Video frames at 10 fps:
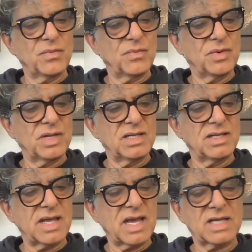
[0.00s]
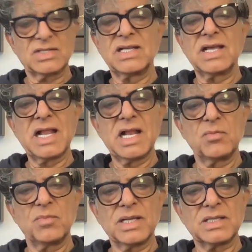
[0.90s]
will actually
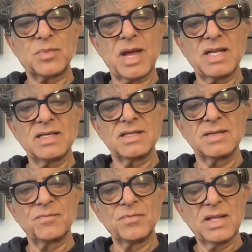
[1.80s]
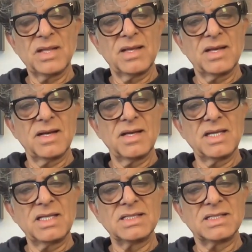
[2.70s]
help expand uh,
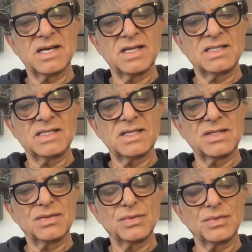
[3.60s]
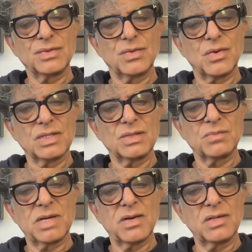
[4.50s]
insights into
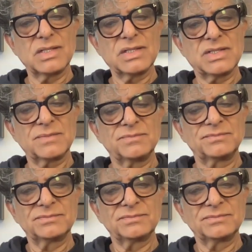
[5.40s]
quantum biology.